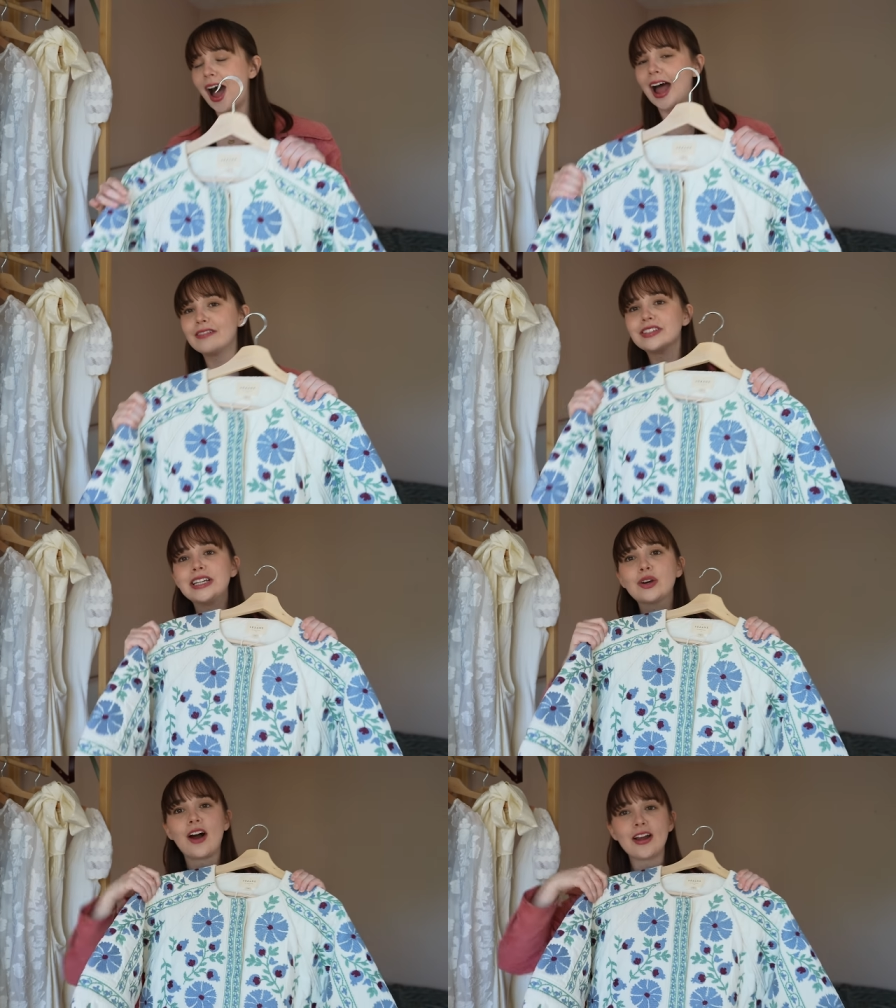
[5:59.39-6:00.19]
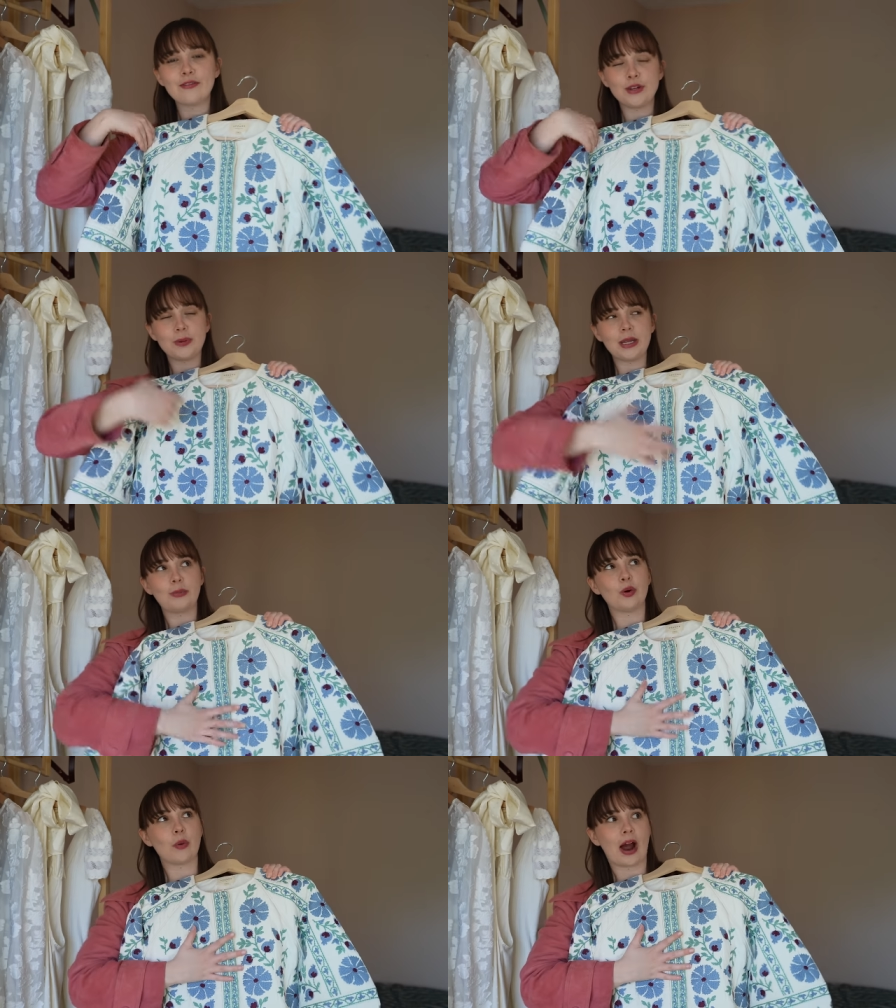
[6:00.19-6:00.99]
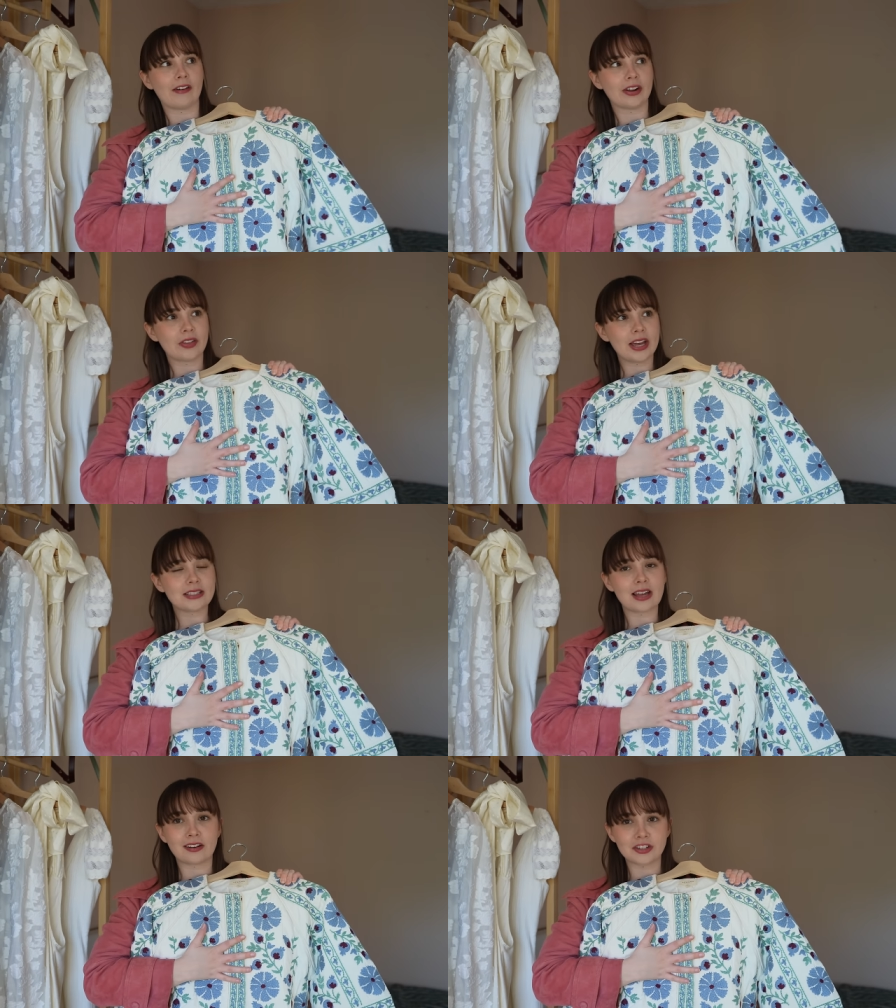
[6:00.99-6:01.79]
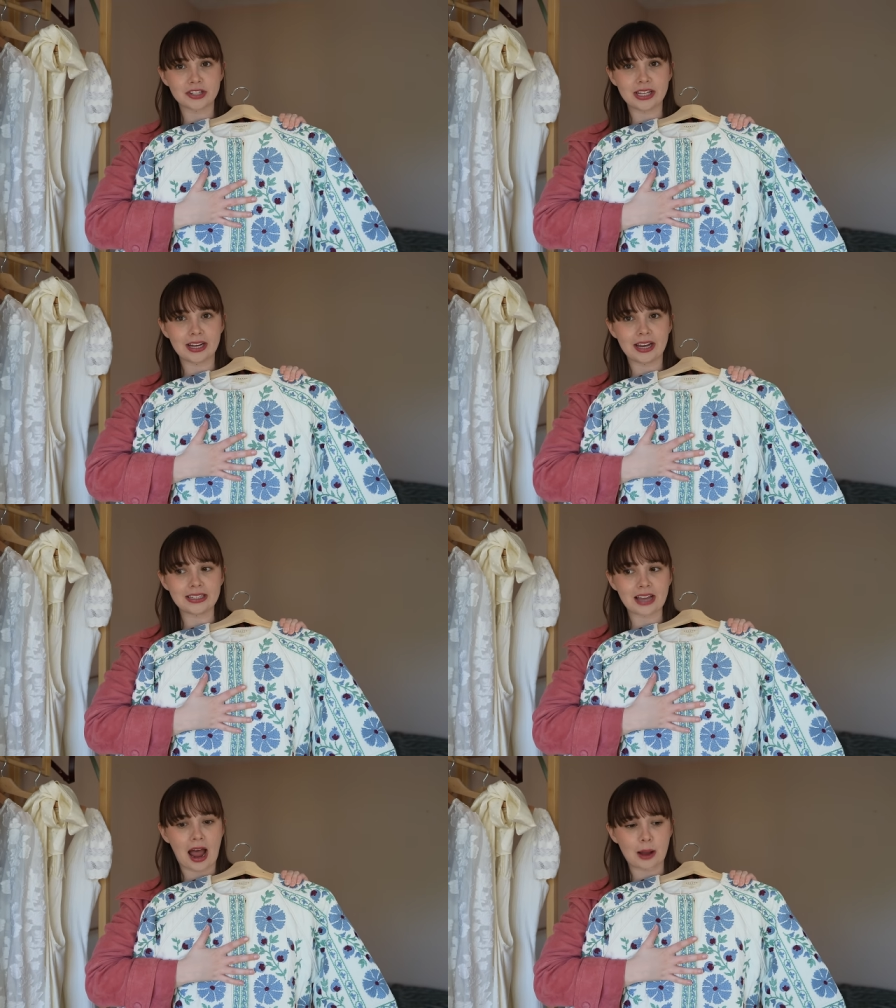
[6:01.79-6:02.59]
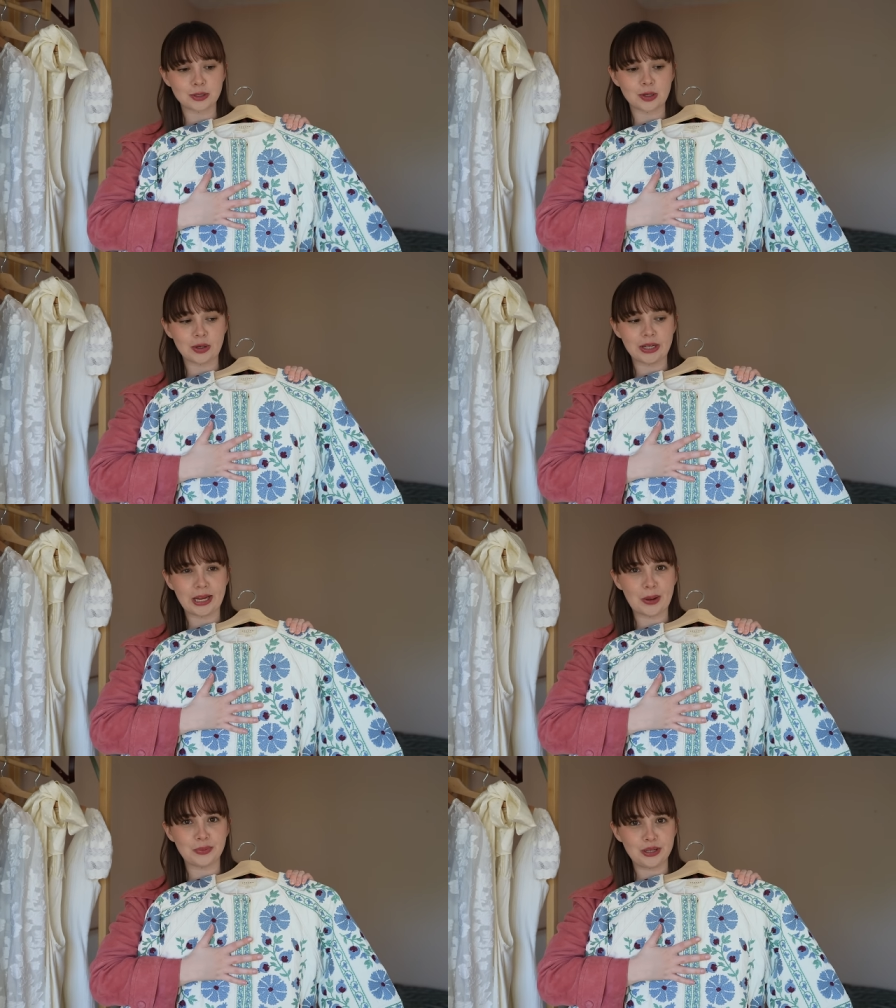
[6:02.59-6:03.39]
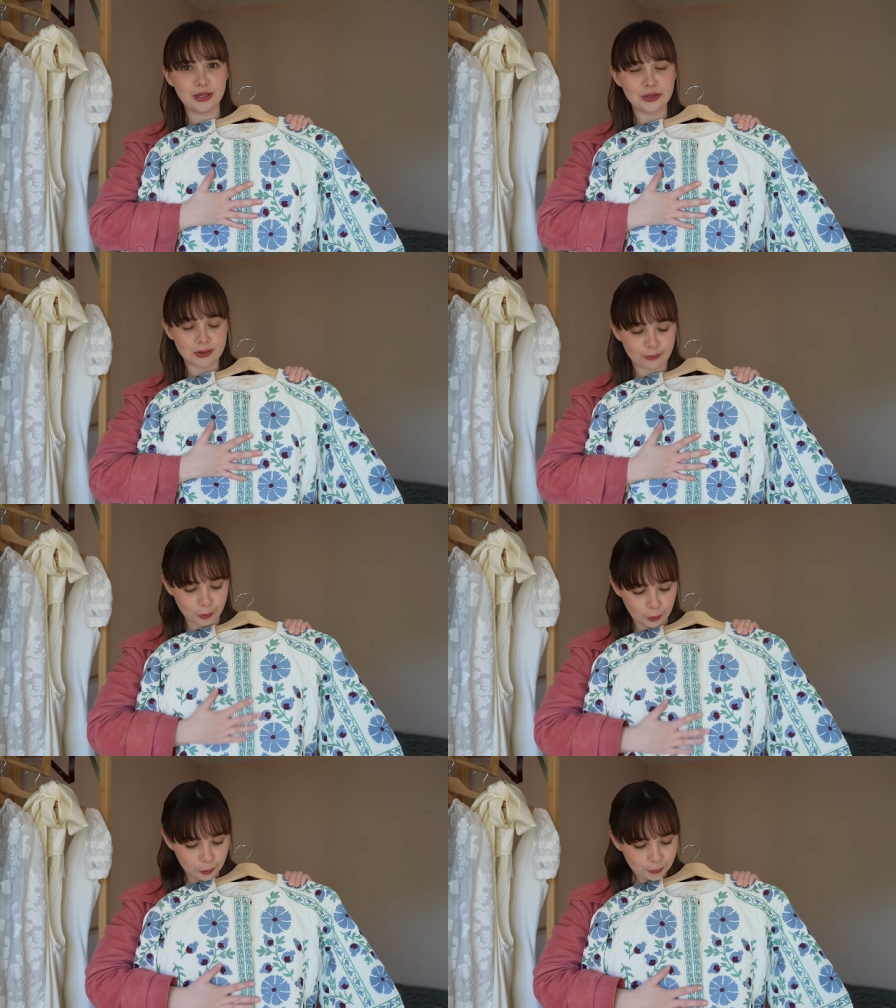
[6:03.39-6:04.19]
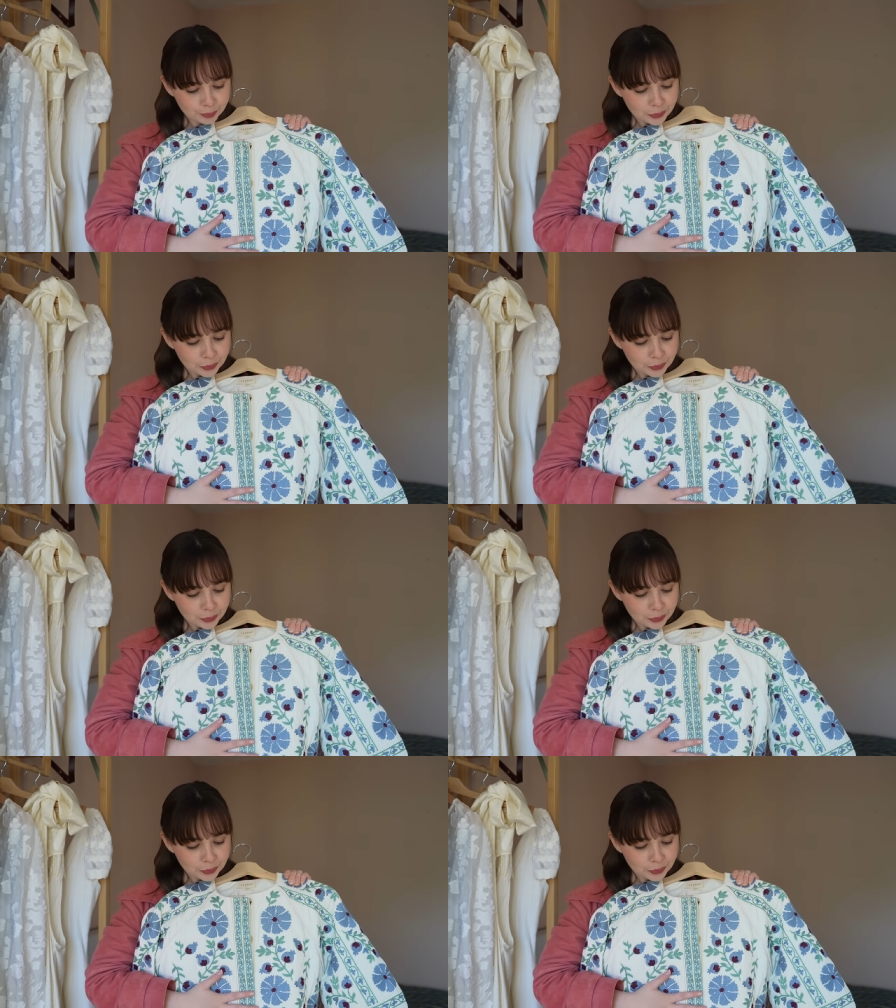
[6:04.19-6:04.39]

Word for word: I have seen quite a few people wearing this and I just think it is absolutely beautiful.